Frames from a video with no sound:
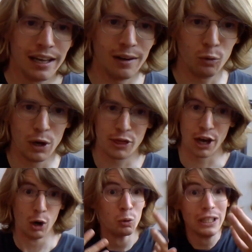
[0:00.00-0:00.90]
with
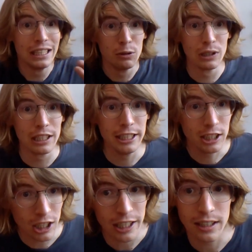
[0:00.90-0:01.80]
really, really
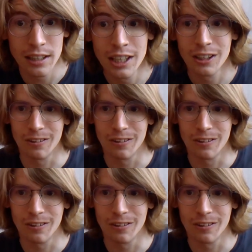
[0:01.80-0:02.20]
good,